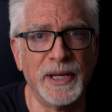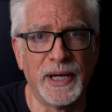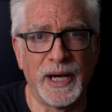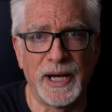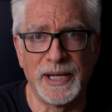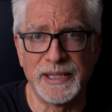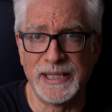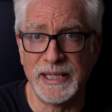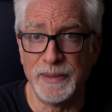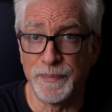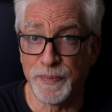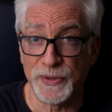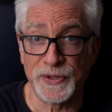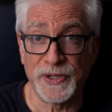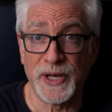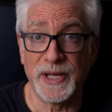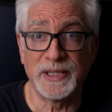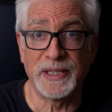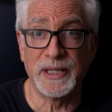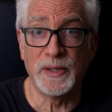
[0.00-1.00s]
I see
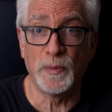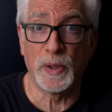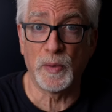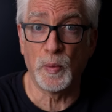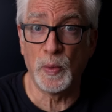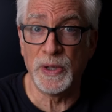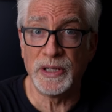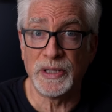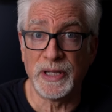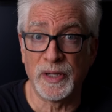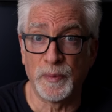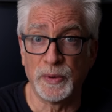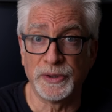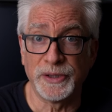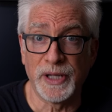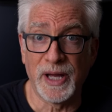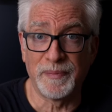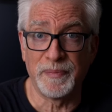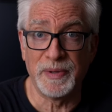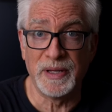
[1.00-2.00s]
precisely what will and will
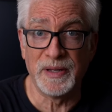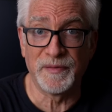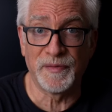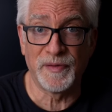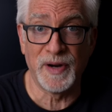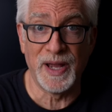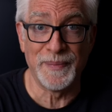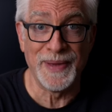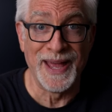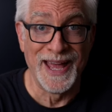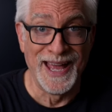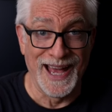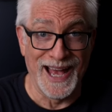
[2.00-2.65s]
not be in frame